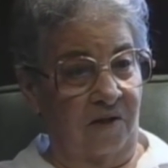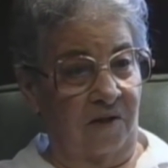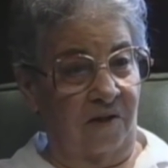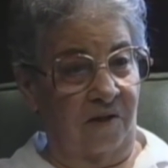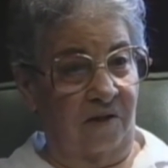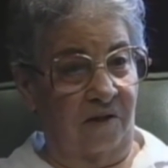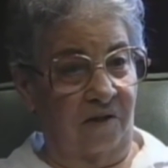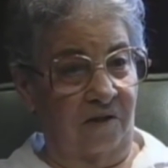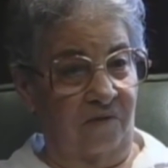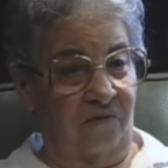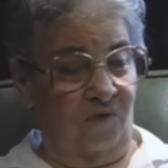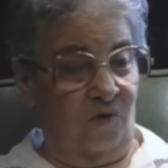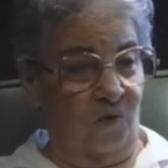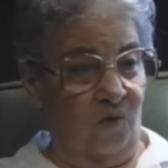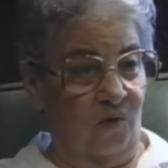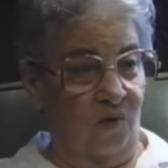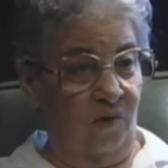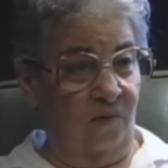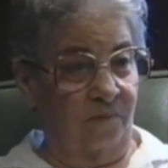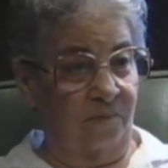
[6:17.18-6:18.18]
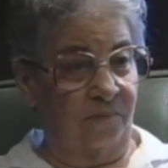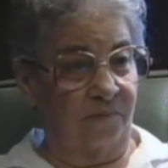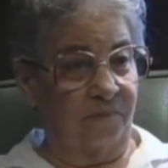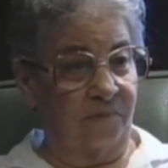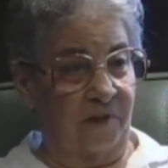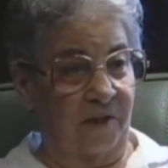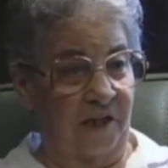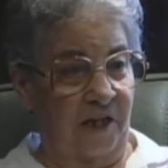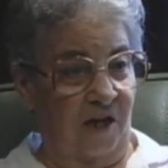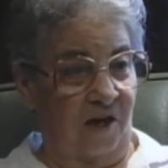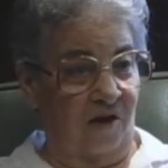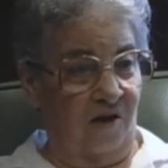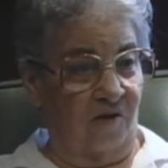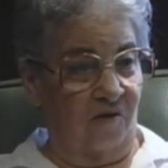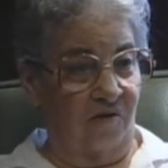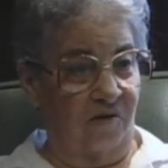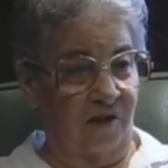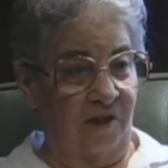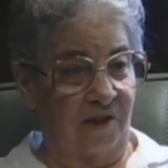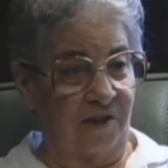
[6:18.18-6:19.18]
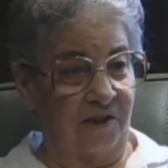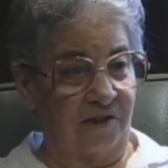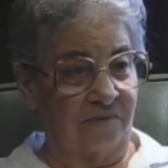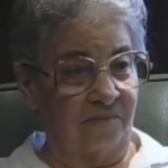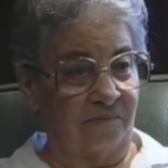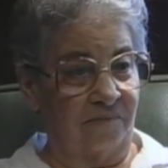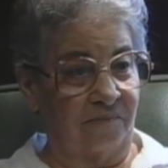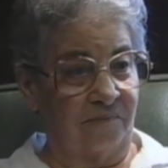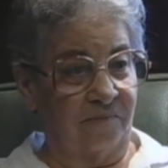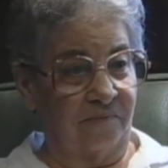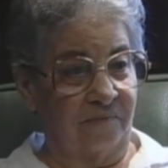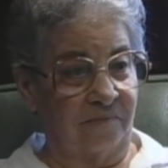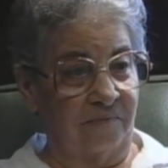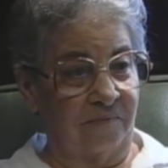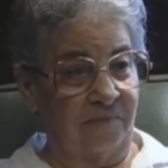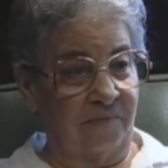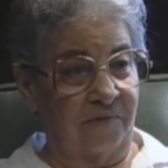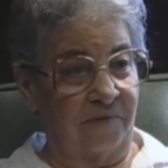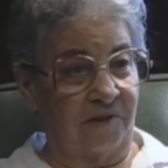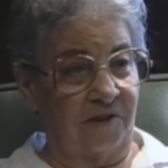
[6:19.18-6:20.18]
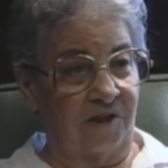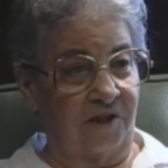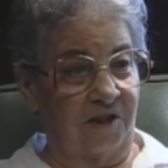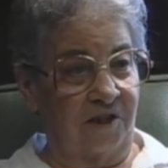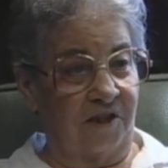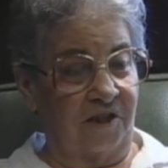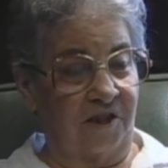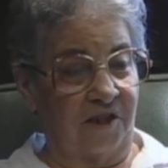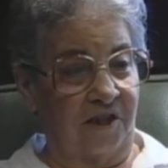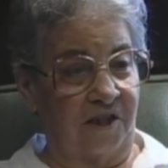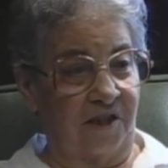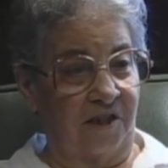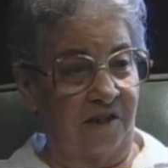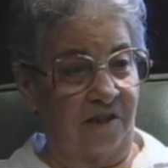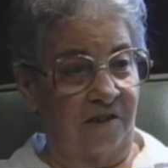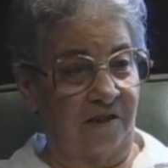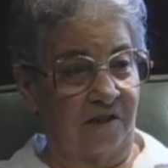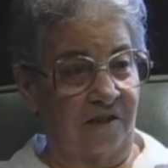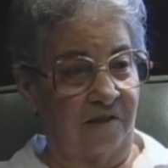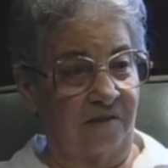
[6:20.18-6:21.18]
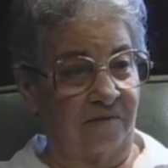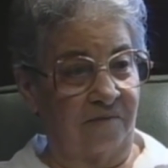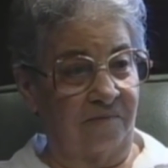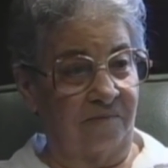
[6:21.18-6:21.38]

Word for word: Uh, four. In a hall in it. Six kids.